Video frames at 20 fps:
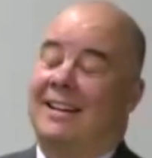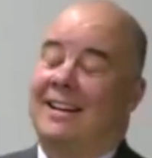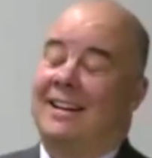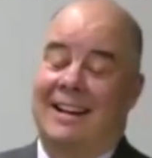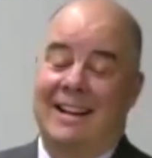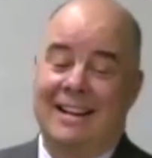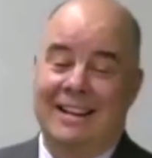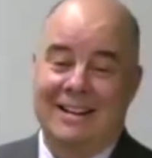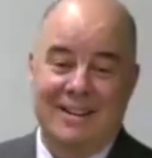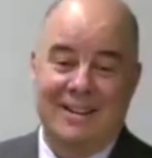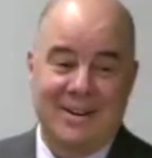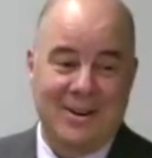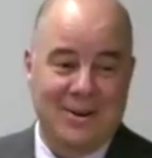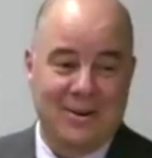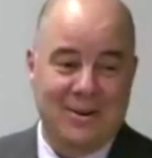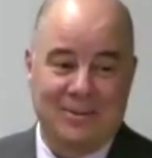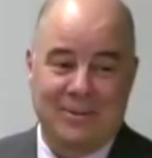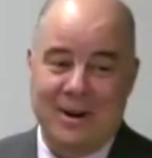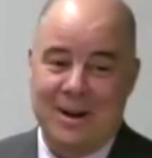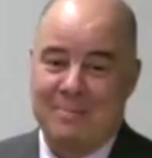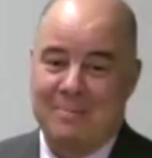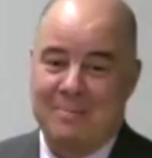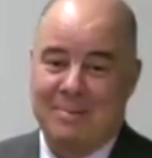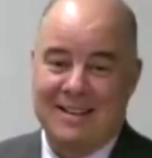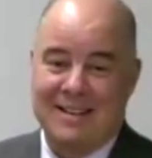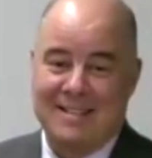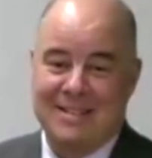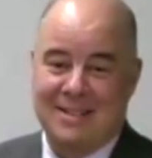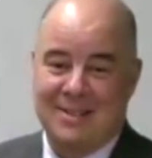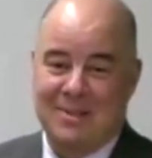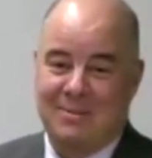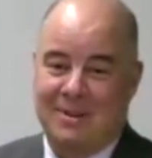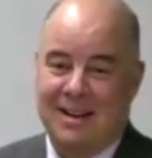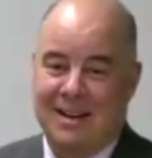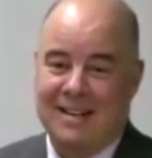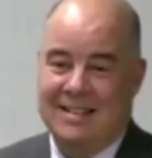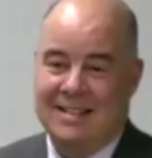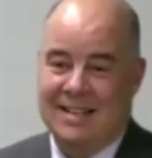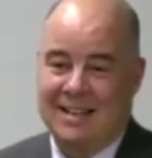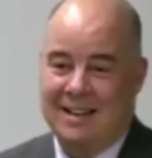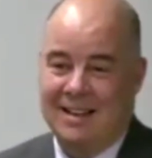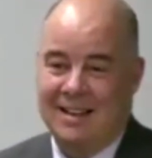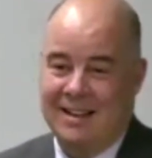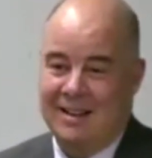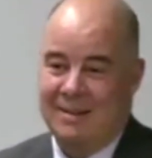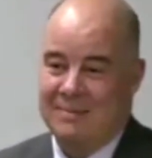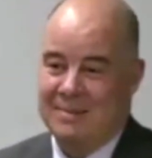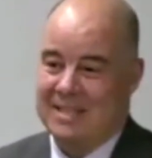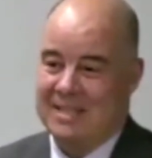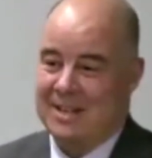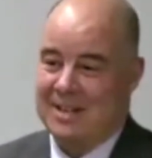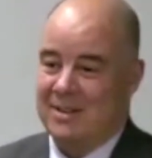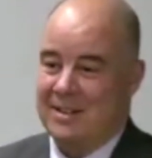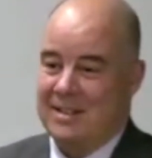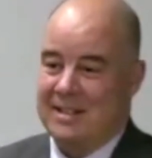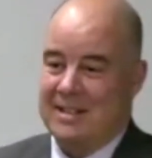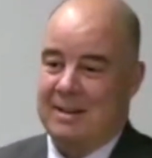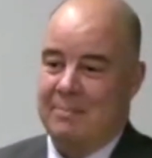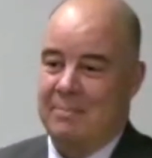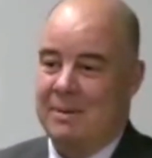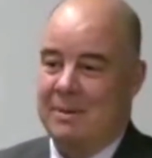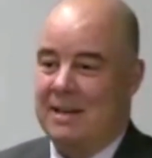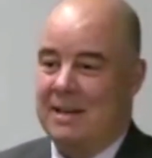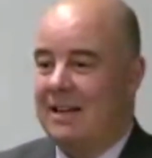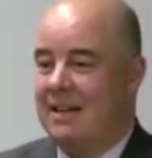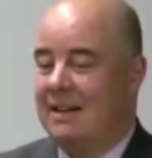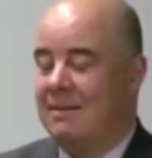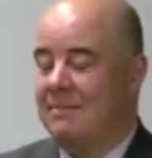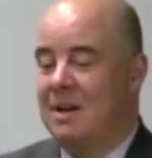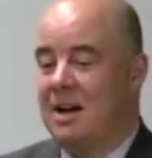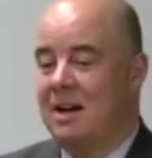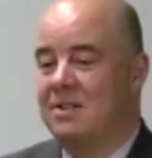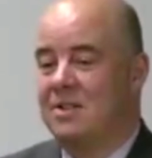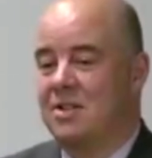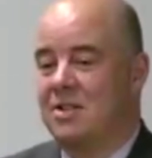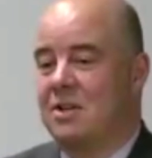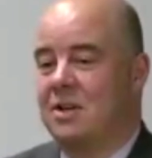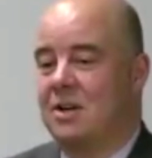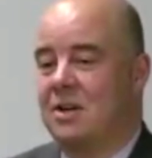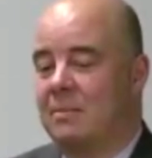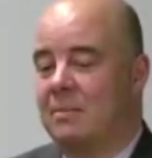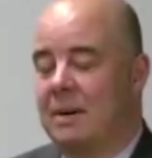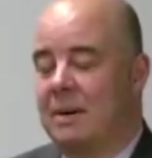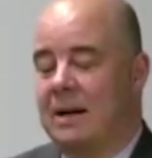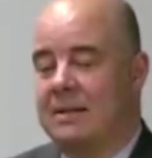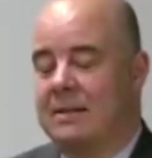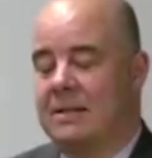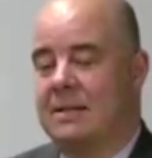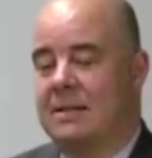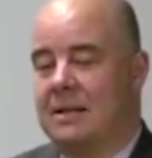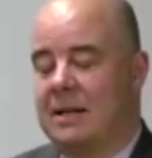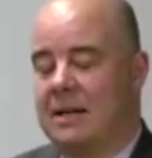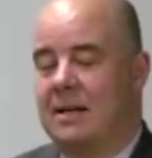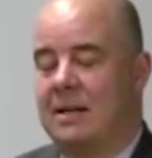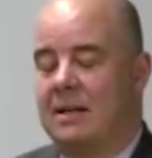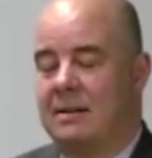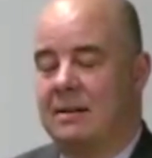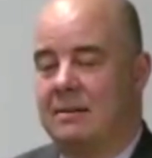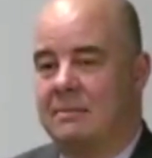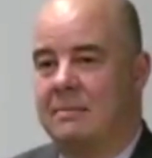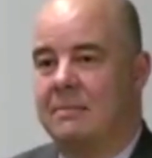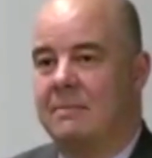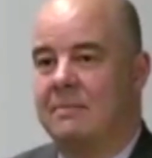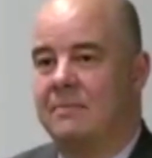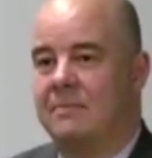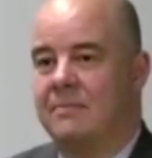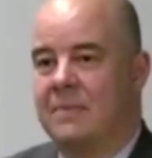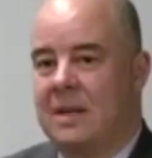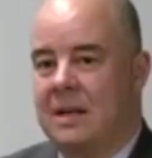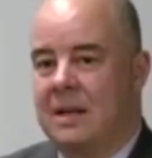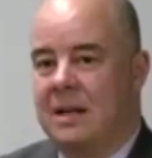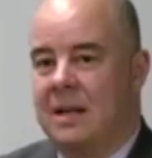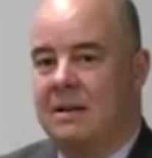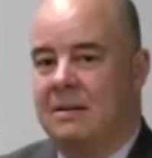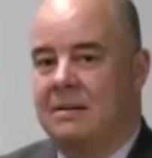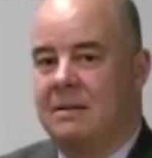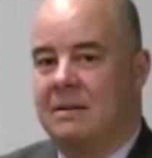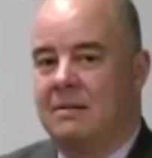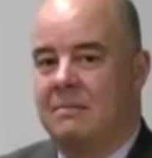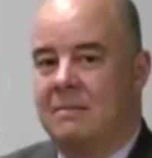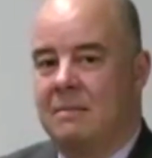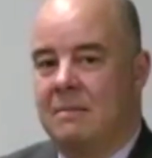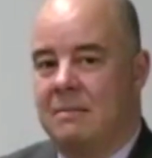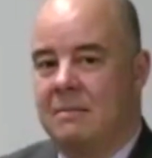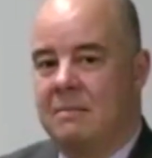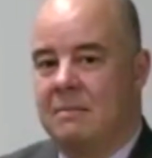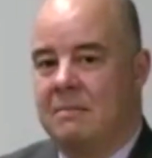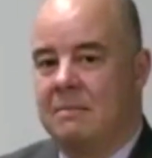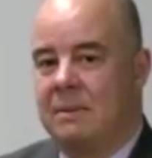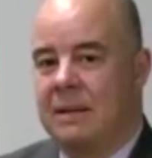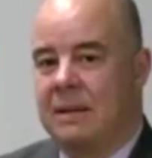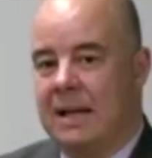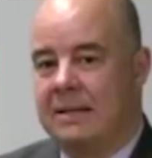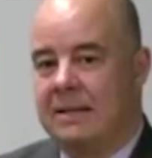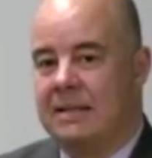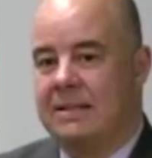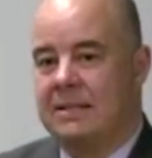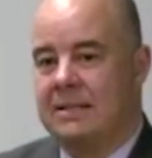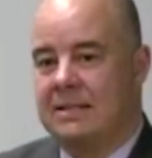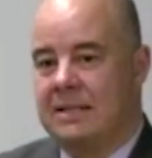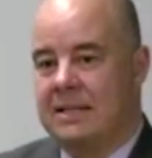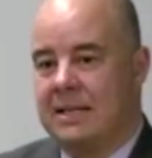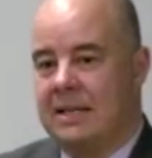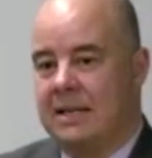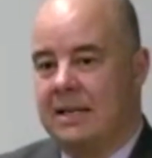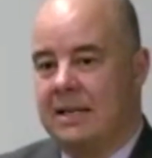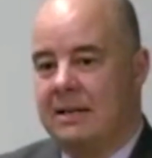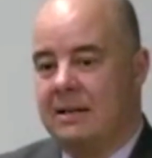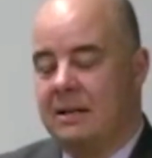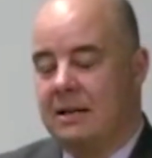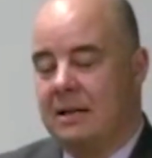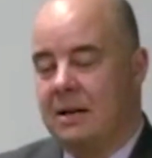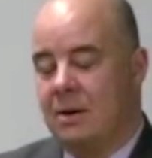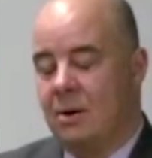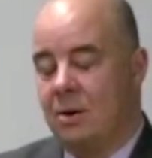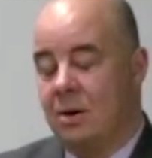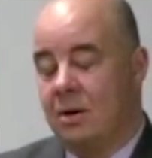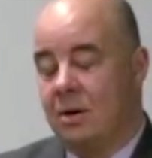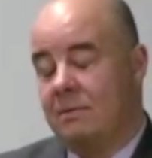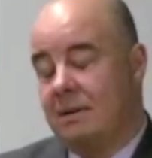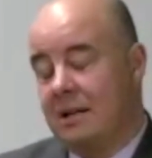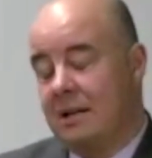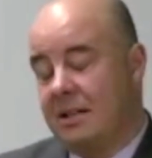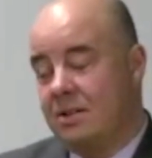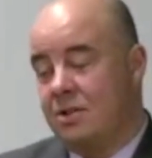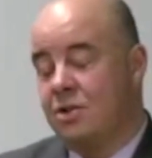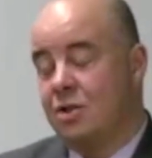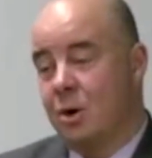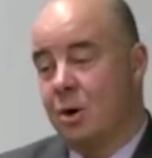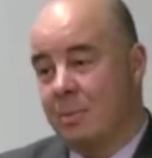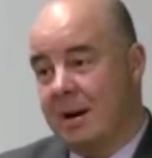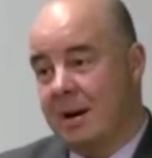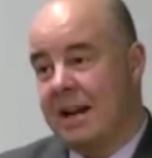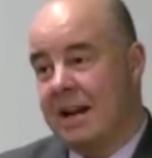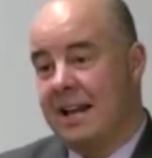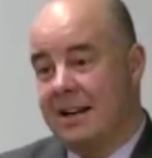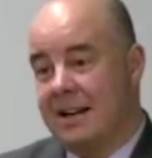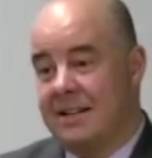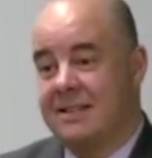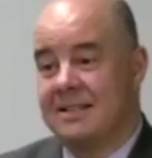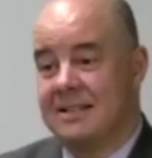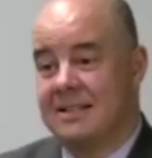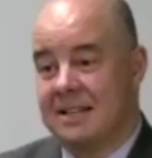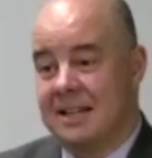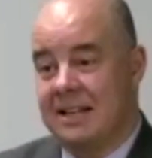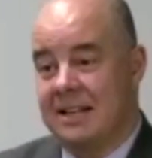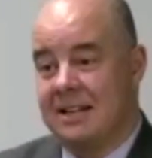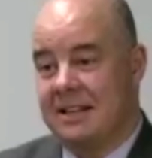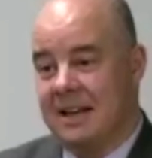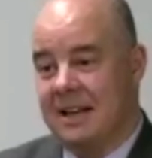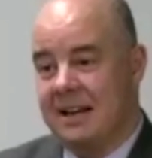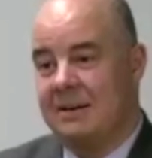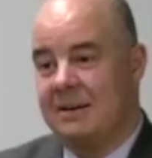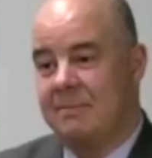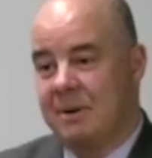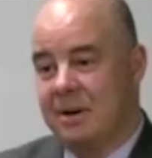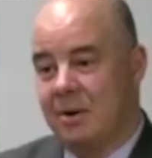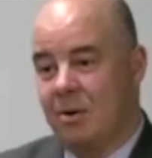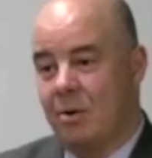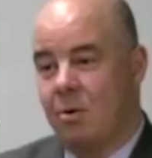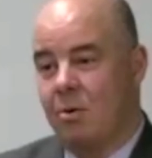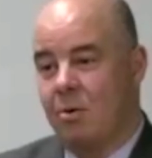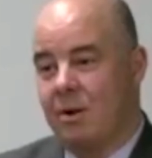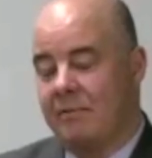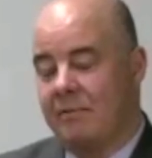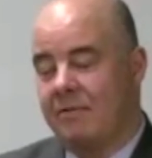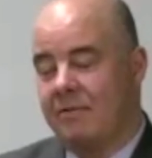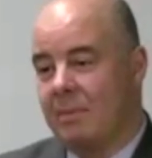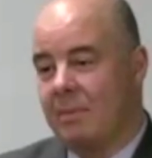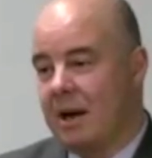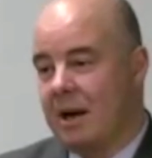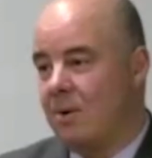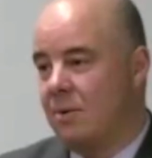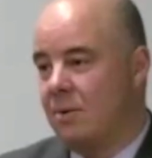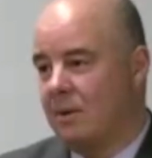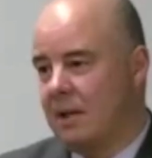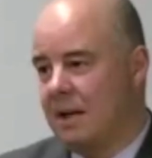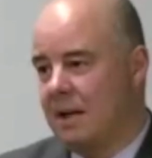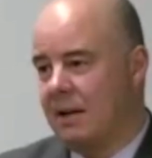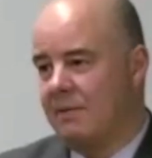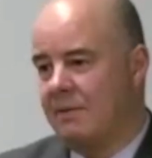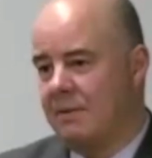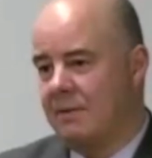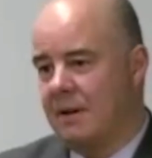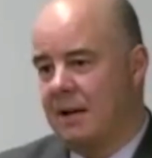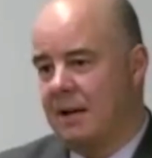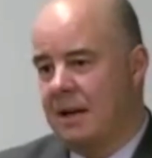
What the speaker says: I don't know, right place at the right time, serendipity, I'm not sure, but it planted a seed, or it germinated a seed that had been growing for my whole life.